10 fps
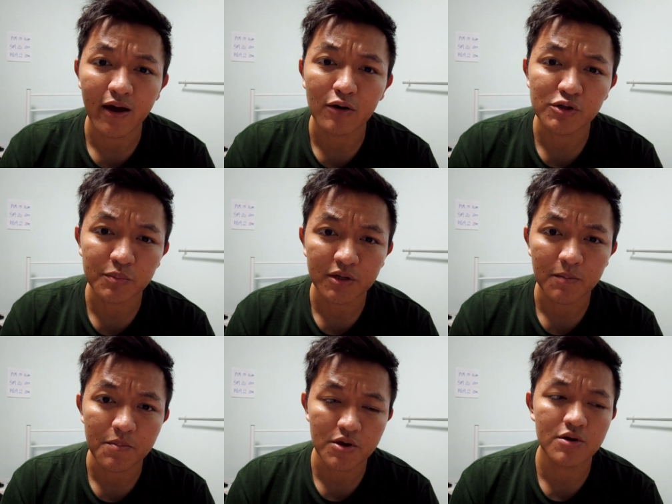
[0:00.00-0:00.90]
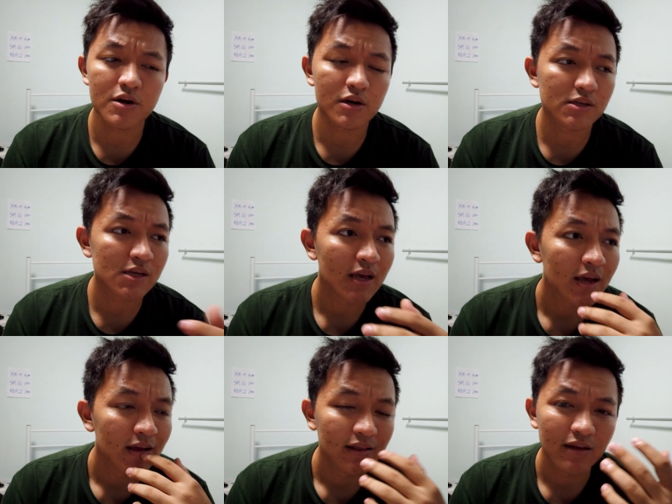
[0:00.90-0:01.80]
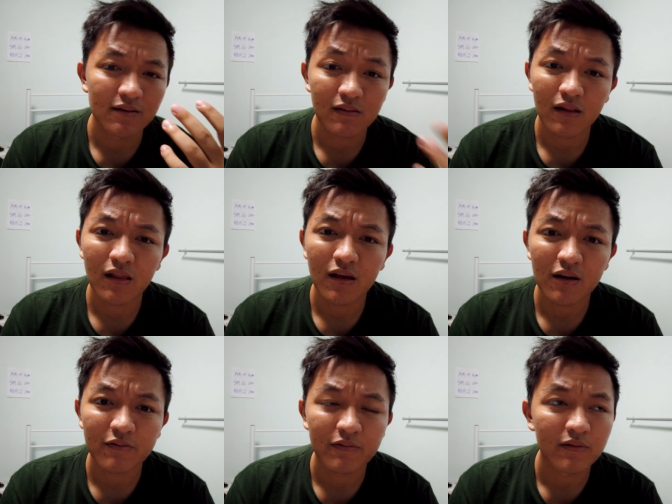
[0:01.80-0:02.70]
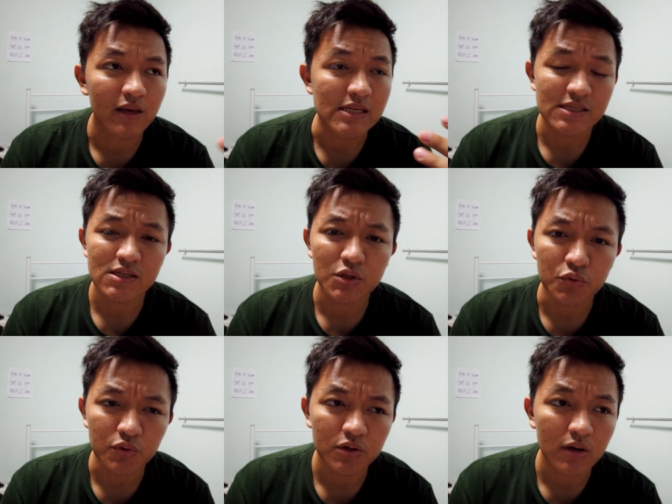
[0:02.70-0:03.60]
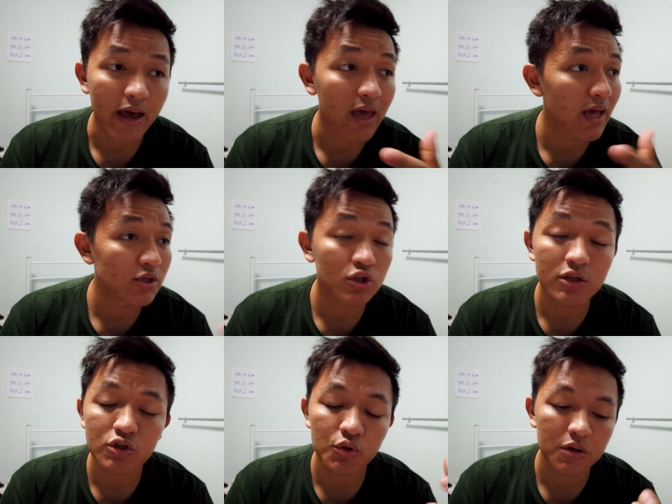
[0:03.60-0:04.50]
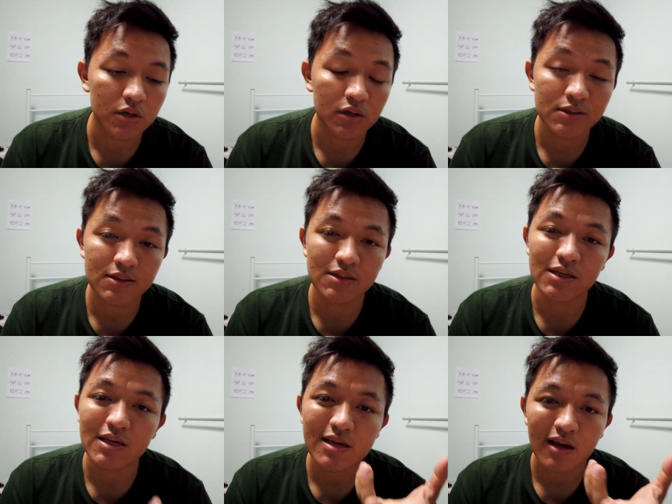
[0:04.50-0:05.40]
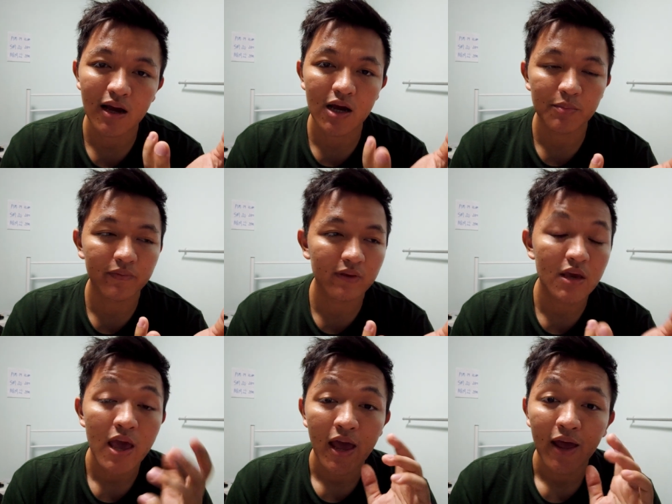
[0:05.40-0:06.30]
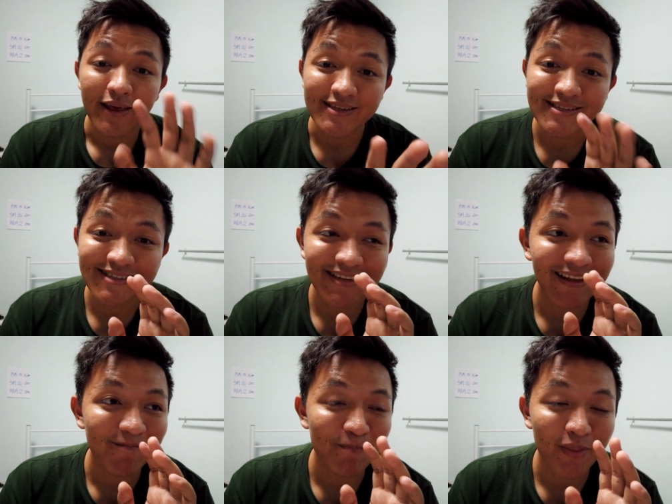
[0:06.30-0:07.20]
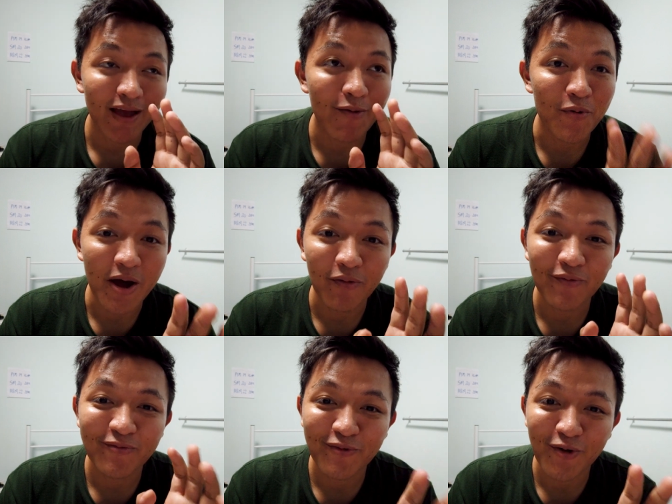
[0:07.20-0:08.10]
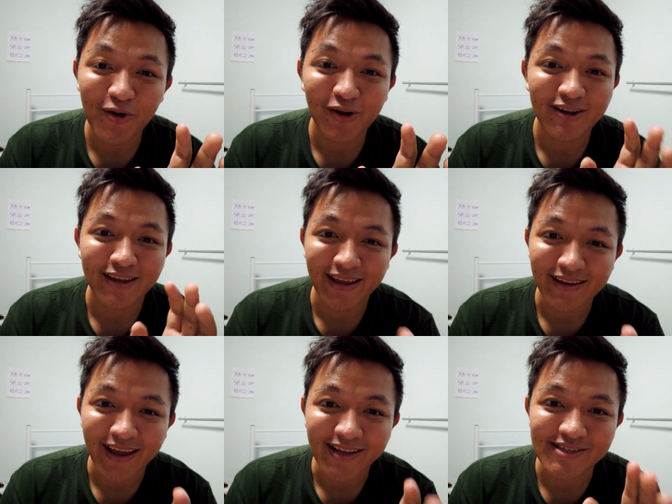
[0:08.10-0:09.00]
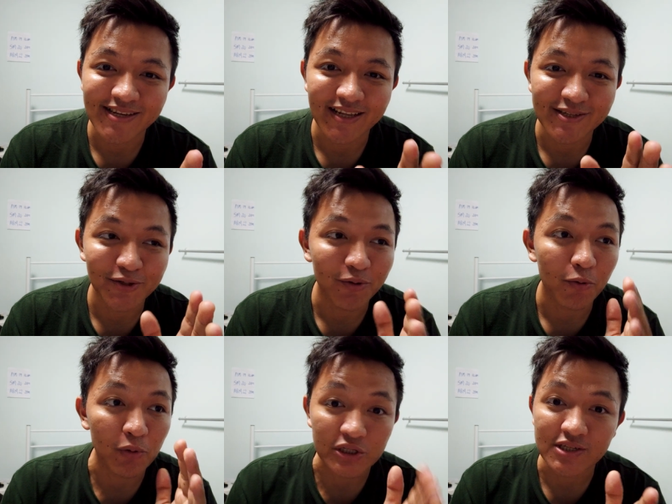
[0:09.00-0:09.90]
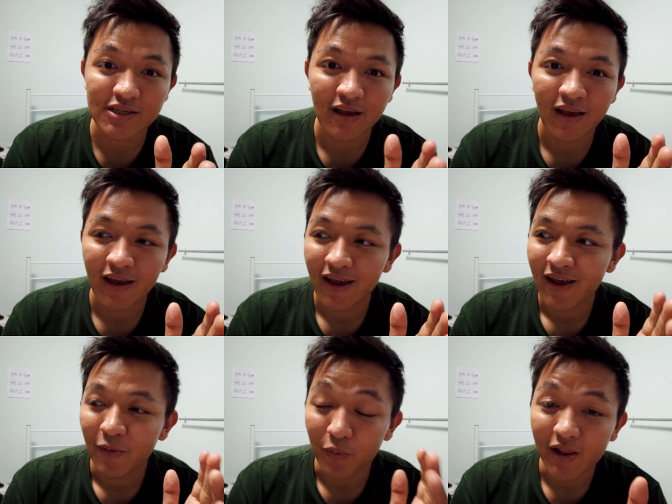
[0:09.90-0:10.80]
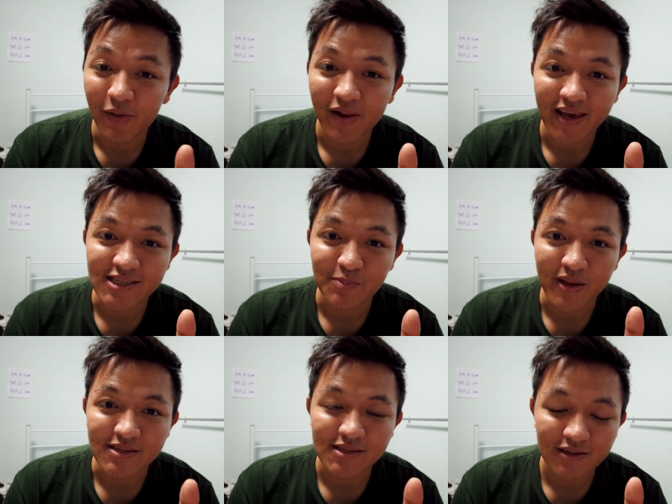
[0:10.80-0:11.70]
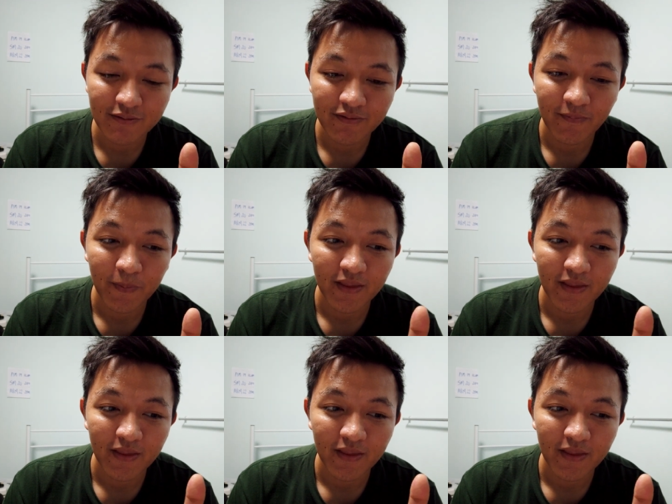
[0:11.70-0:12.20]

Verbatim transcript: Carlsberg beers. There's a lot of instant noodle. I actually took a cup of tea. It's around $4.99, so which is really expensive